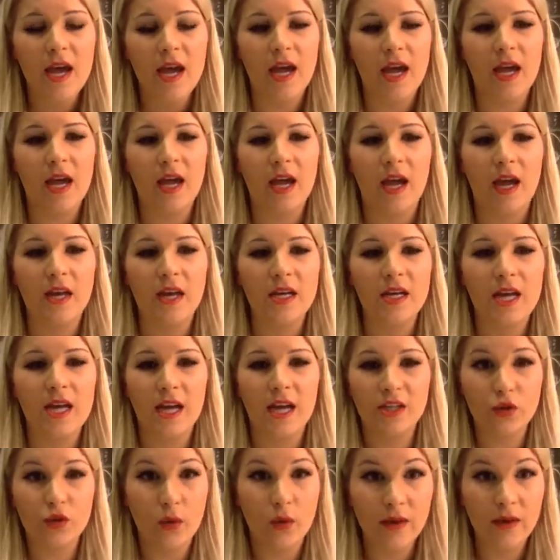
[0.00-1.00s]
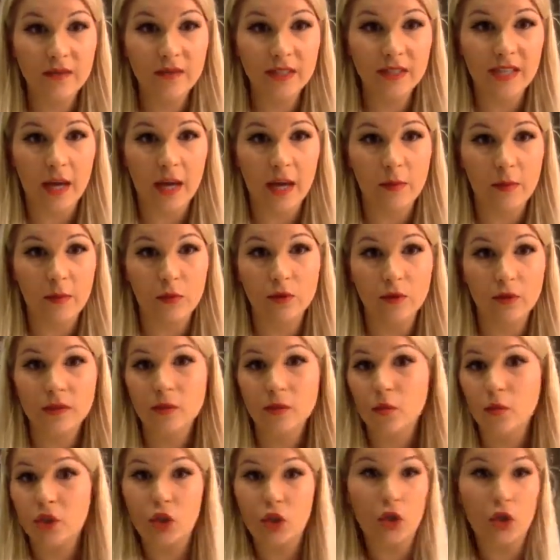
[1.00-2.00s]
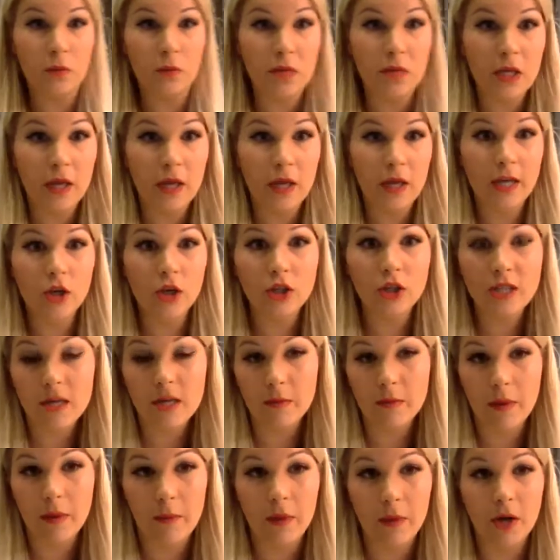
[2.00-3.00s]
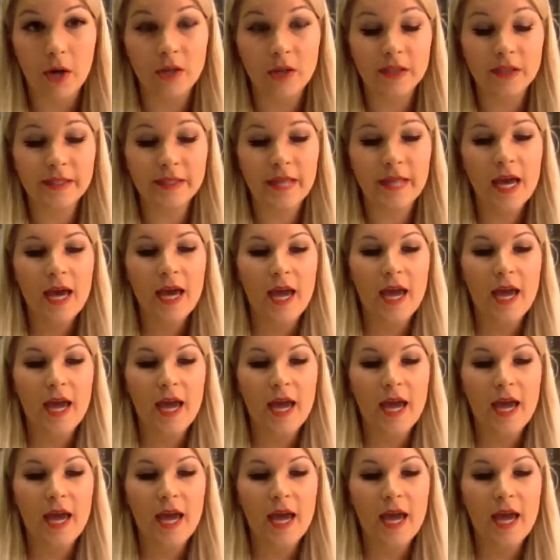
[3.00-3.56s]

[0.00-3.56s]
And he had 12 disciples, which could be like your team members,